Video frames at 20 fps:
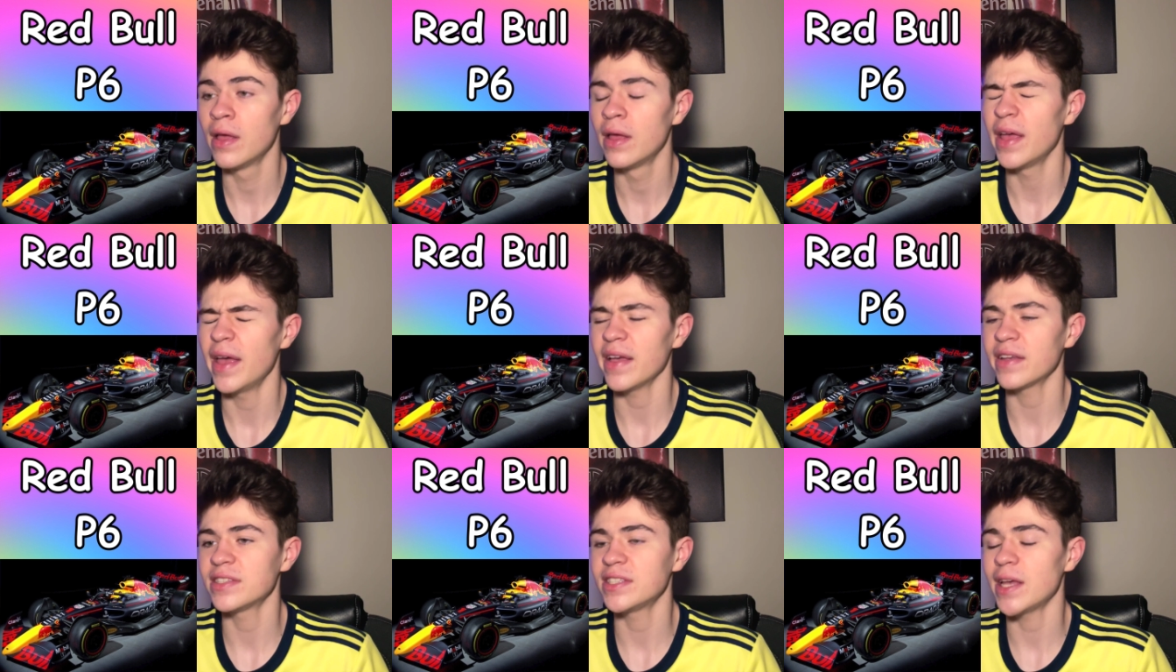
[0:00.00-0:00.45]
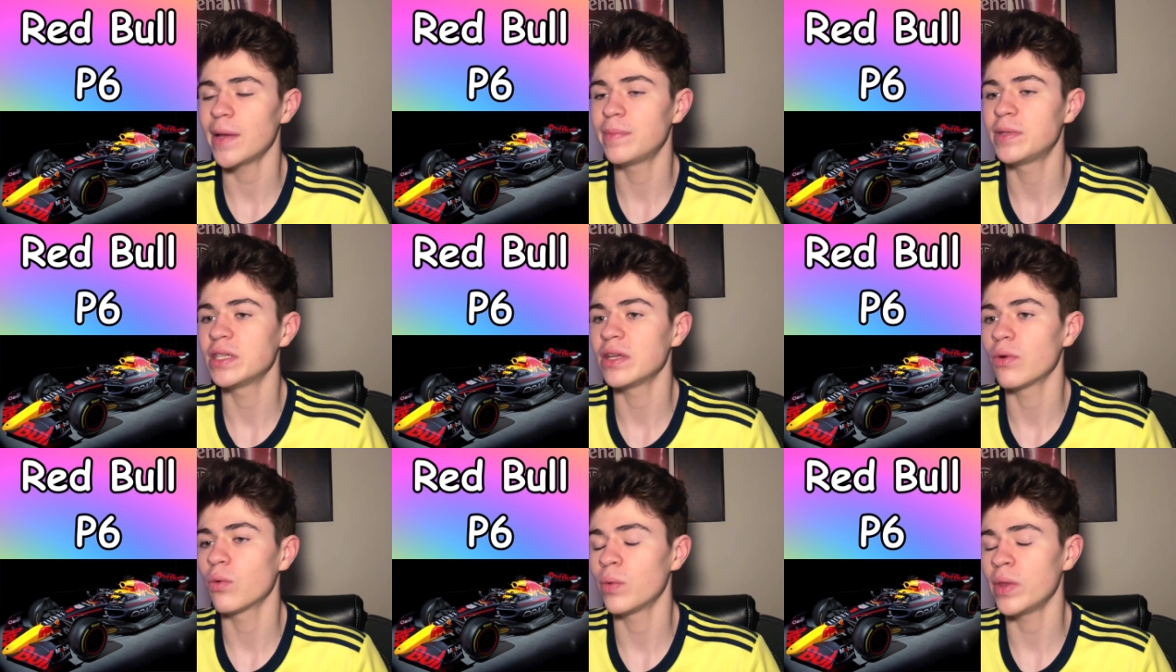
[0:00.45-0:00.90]

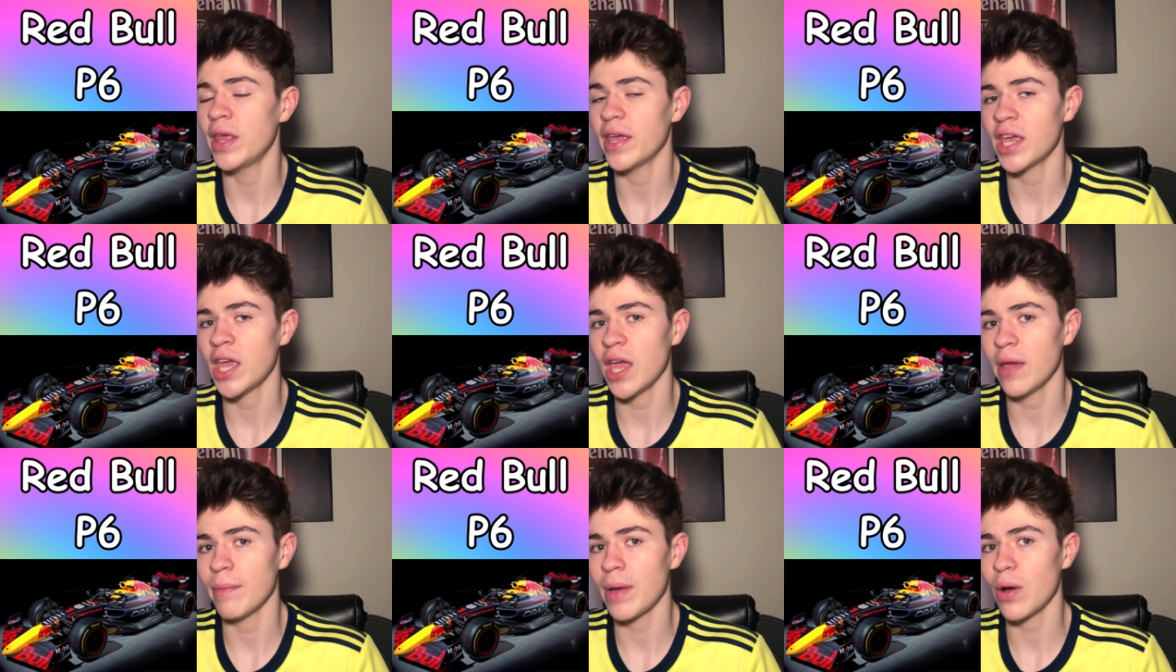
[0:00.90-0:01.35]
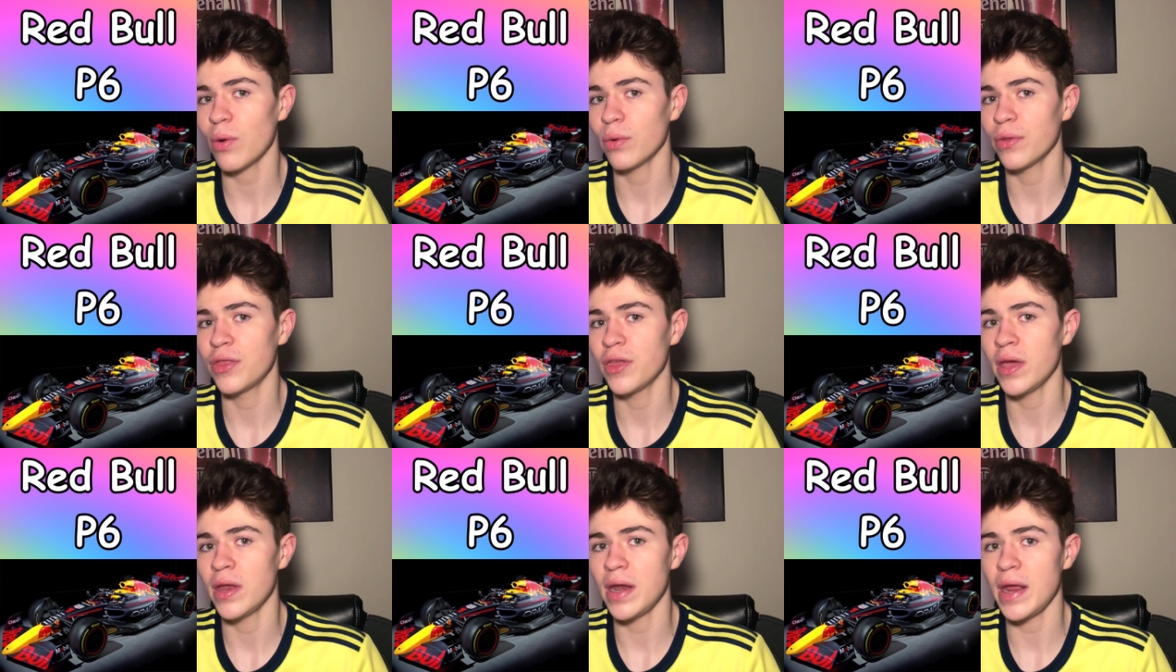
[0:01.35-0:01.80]
except when they came out
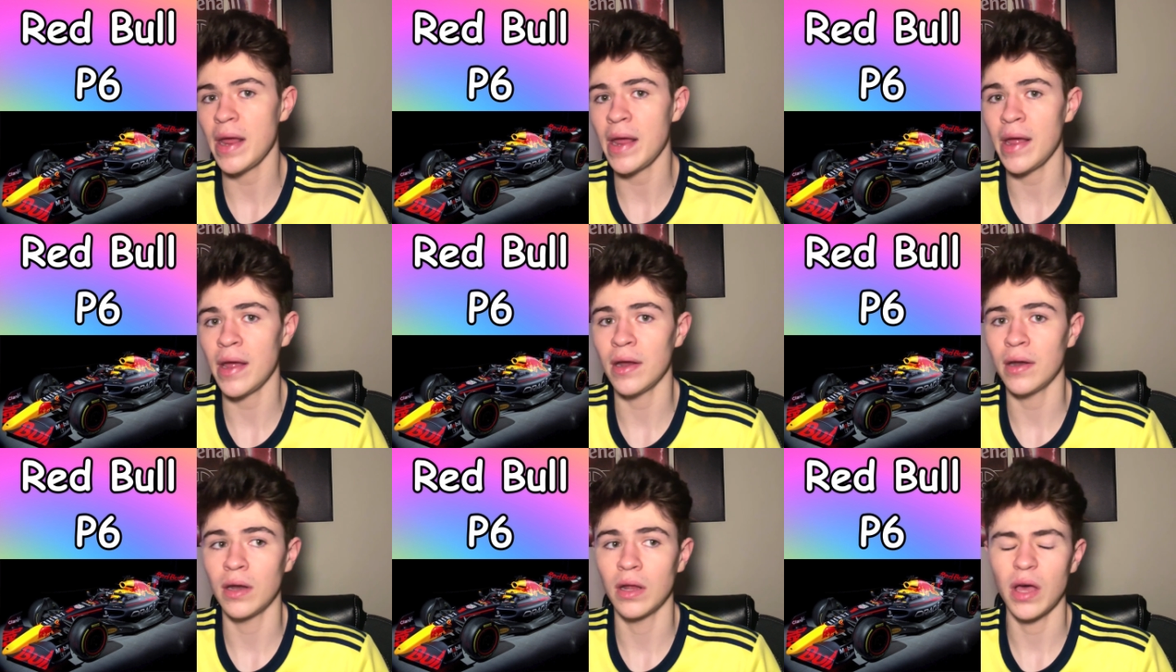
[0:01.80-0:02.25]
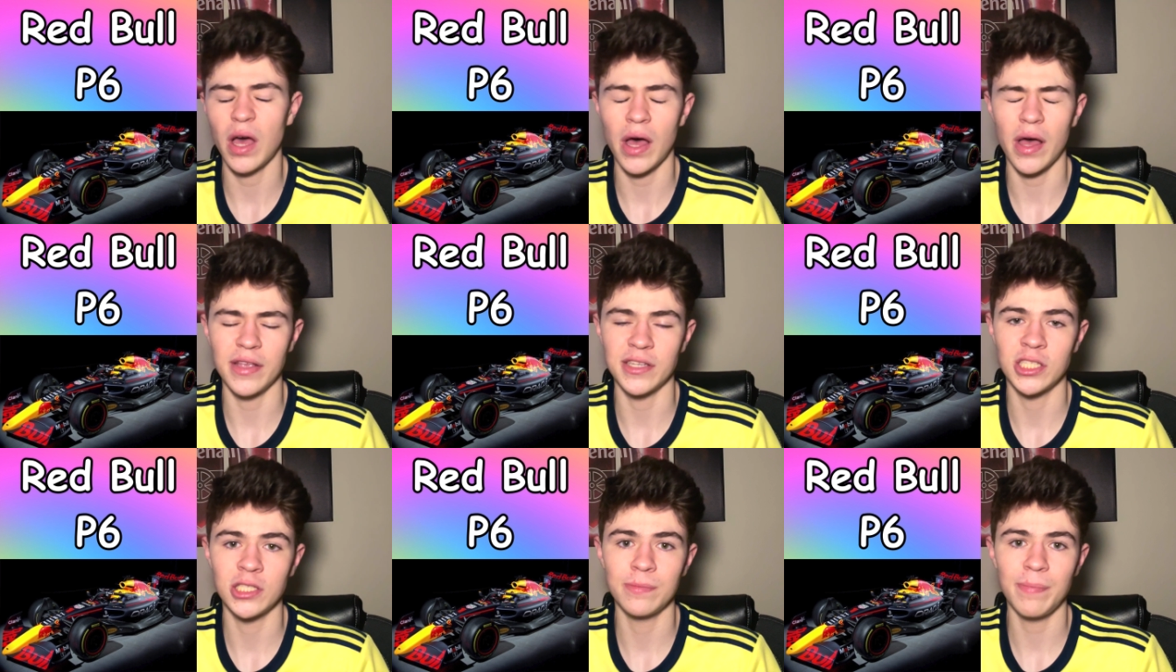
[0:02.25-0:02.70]
with it in
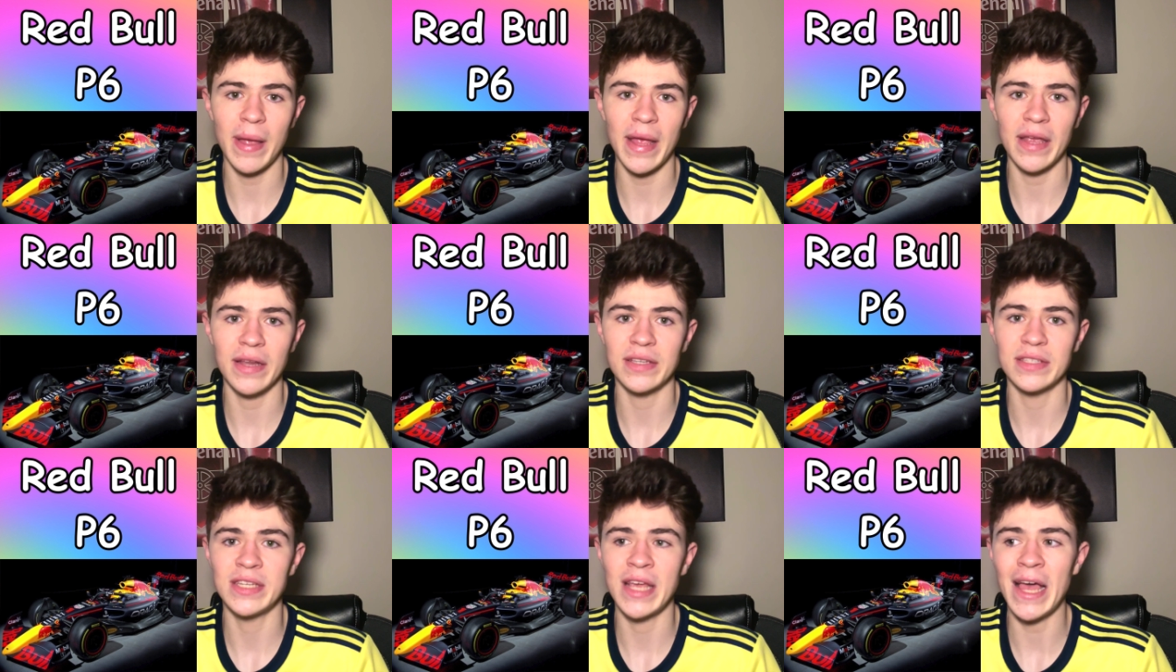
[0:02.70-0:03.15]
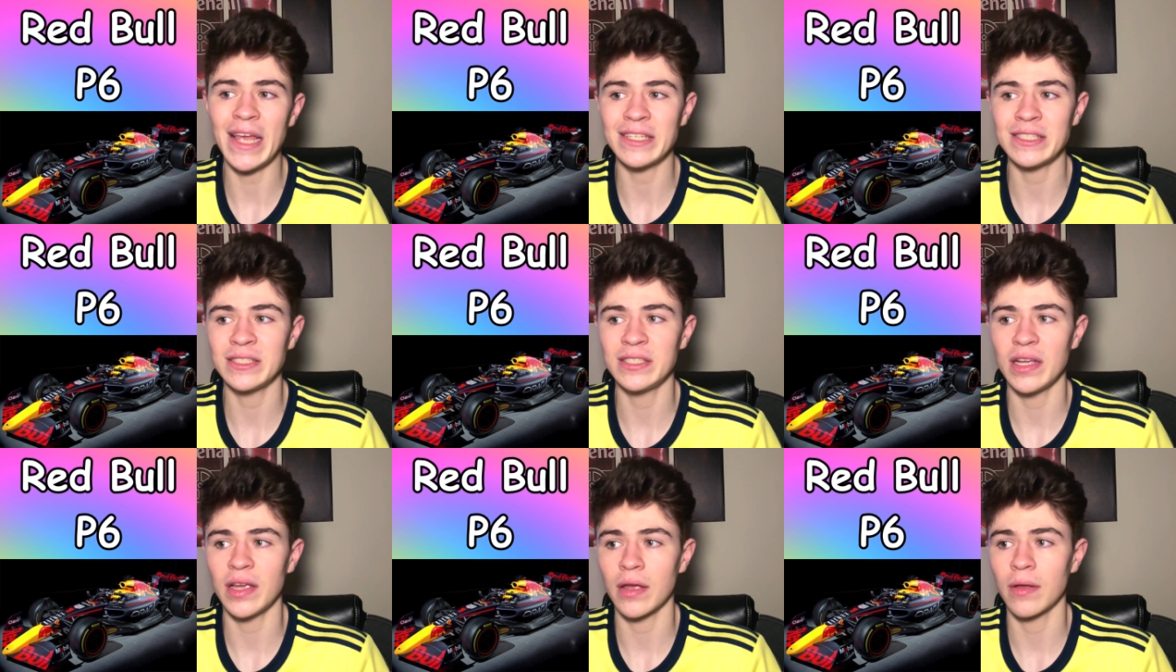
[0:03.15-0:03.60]
Spain
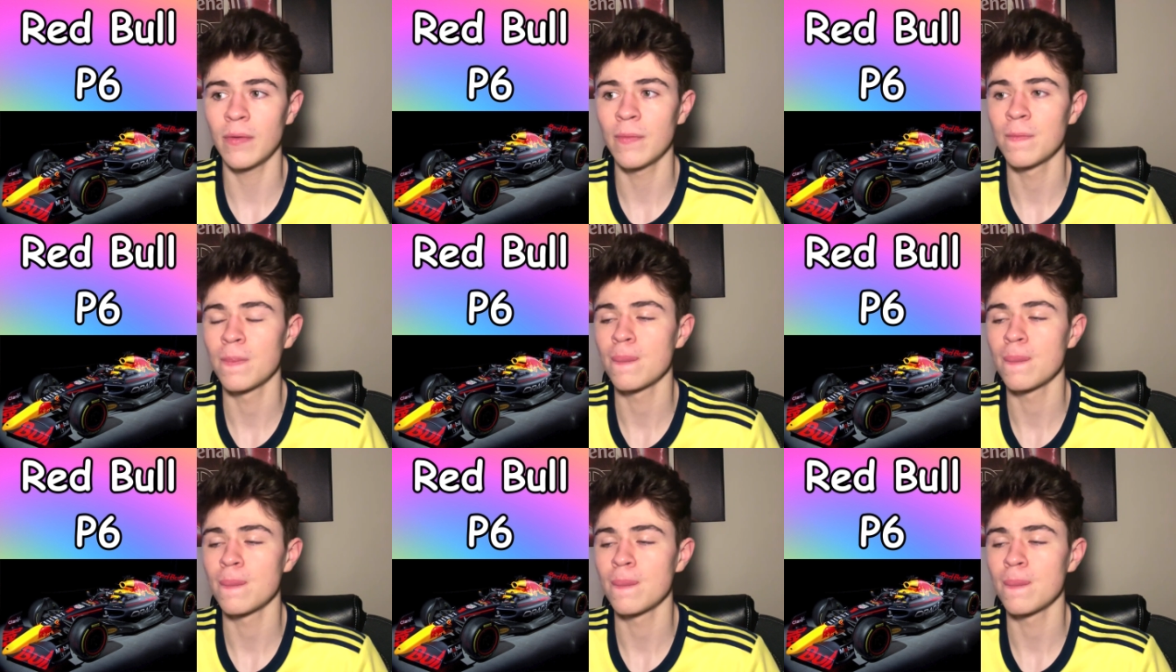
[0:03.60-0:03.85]
testing,